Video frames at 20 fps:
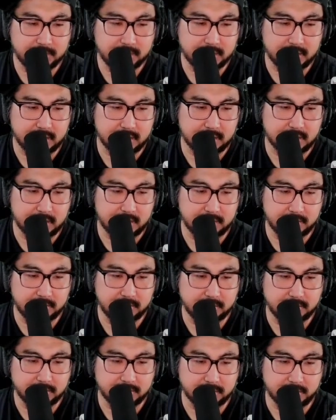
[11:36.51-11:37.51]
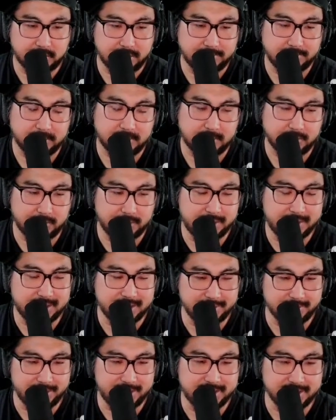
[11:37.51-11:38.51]
Uh,
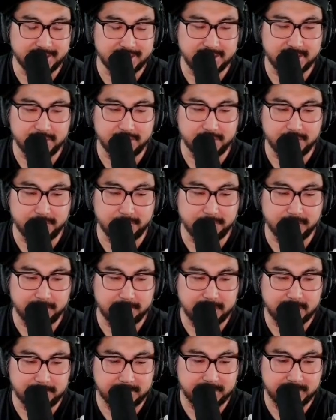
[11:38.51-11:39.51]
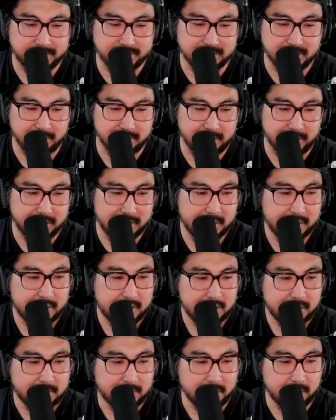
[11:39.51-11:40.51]
we continue to do Flippy updates anyway,
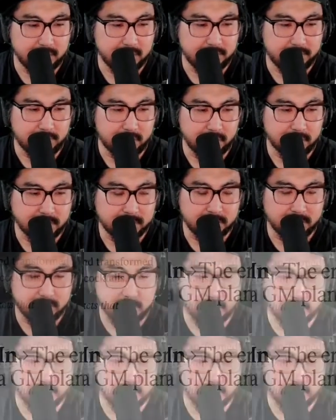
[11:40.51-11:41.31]
moving forward. So there you